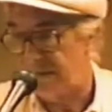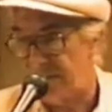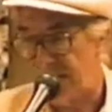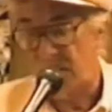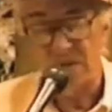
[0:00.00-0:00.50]

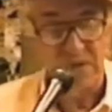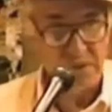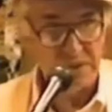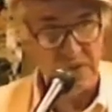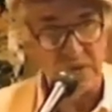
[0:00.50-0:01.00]
hellos
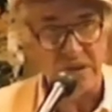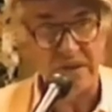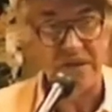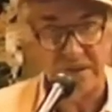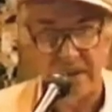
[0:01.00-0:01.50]
were in
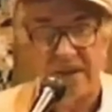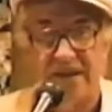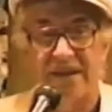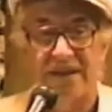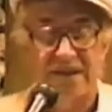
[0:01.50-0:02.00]
order.
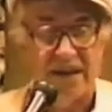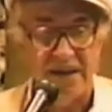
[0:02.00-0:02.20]
I